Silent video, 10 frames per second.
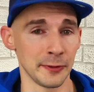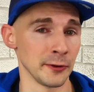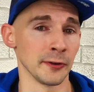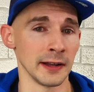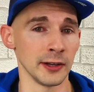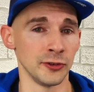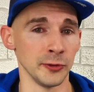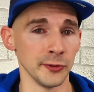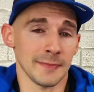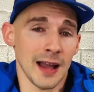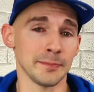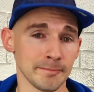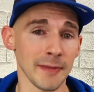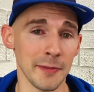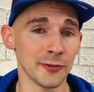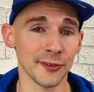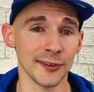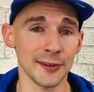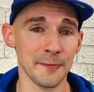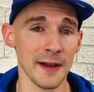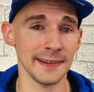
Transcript: your running shoes. I'm interested to find